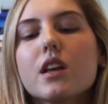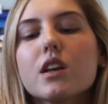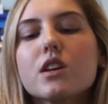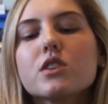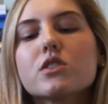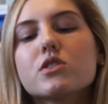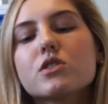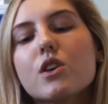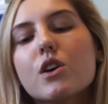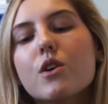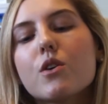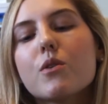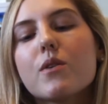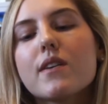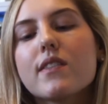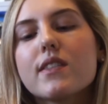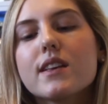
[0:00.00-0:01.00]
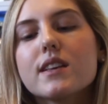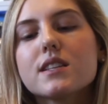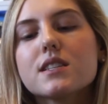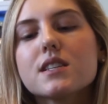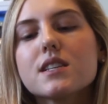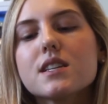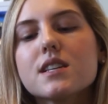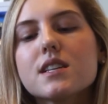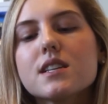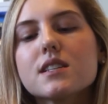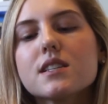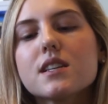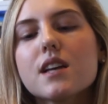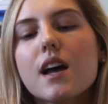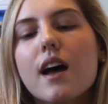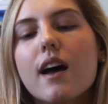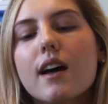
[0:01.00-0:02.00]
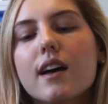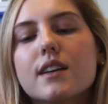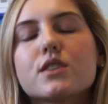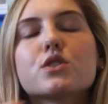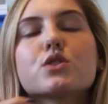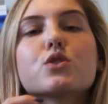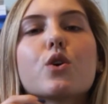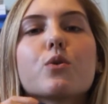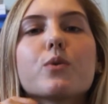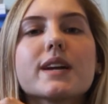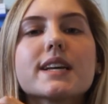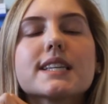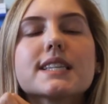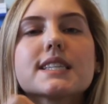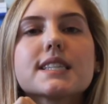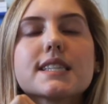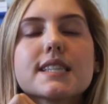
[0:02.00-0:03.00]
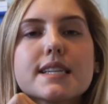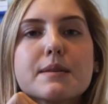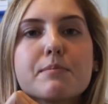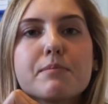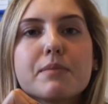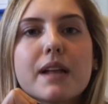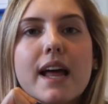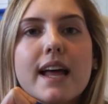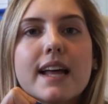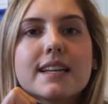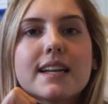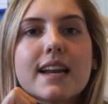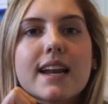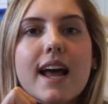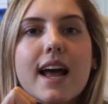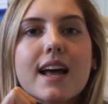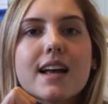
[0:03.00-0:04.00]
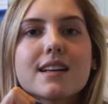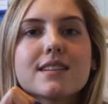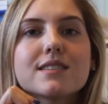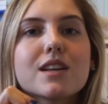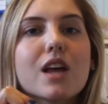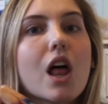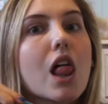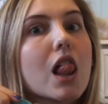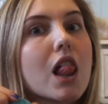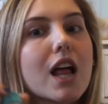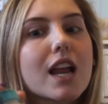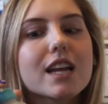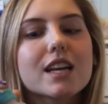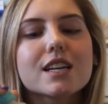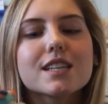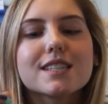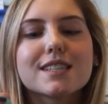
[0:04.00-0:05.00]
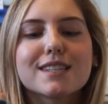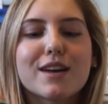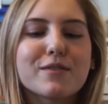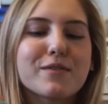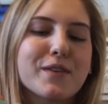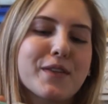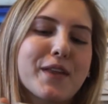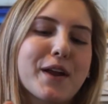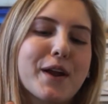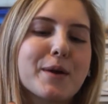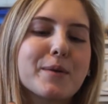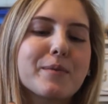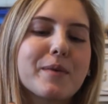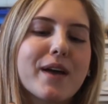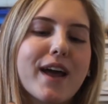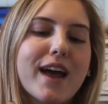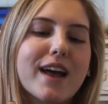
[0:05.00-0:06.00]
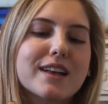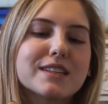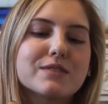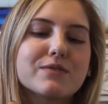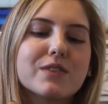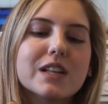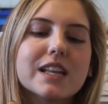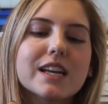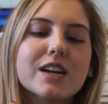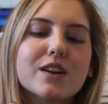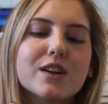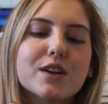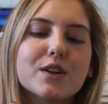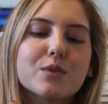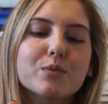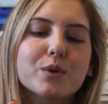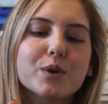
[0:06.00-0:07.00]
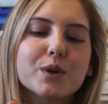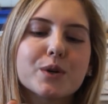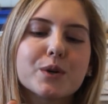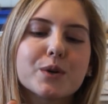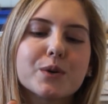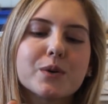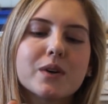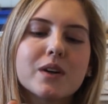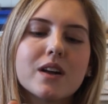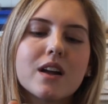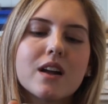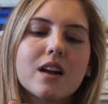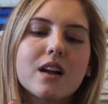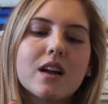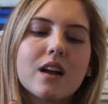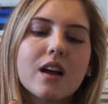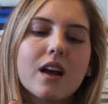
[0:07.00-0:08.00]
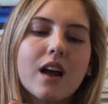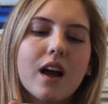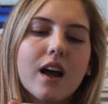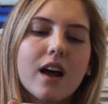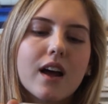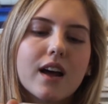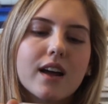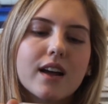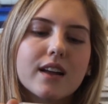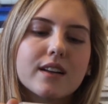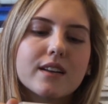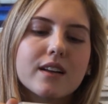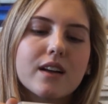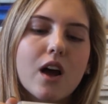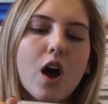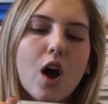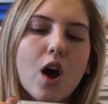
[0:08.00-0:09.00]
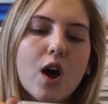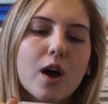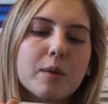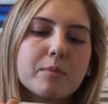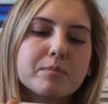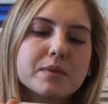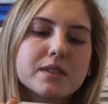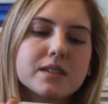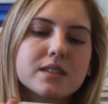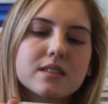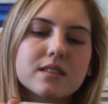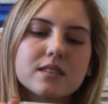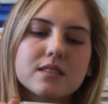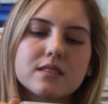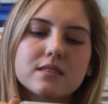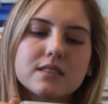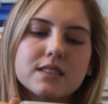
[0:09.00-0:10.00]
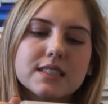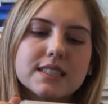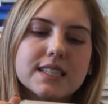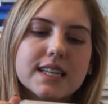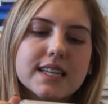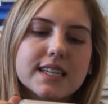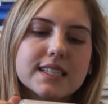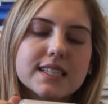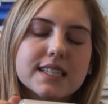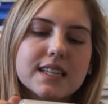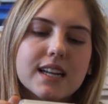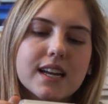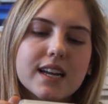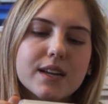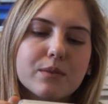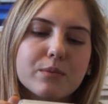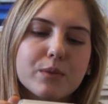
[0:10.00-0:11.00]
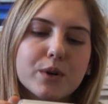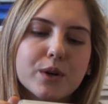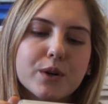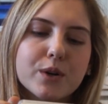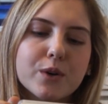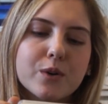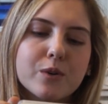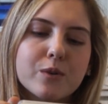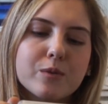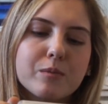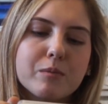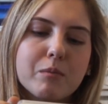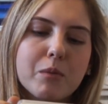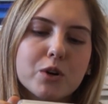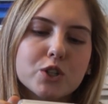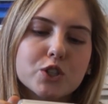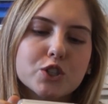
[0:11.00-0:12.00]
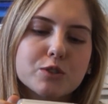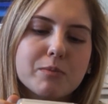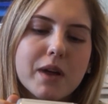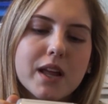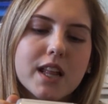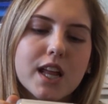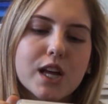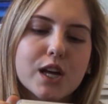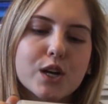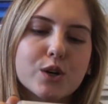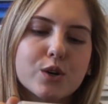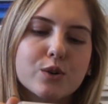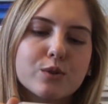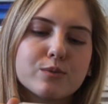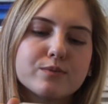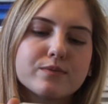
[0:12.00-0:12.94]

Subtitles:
So this is Soul Ray Sleep Blend, and it has a lot of good stuff in there. It has valerian root, hops, dandelion root, marshmallow,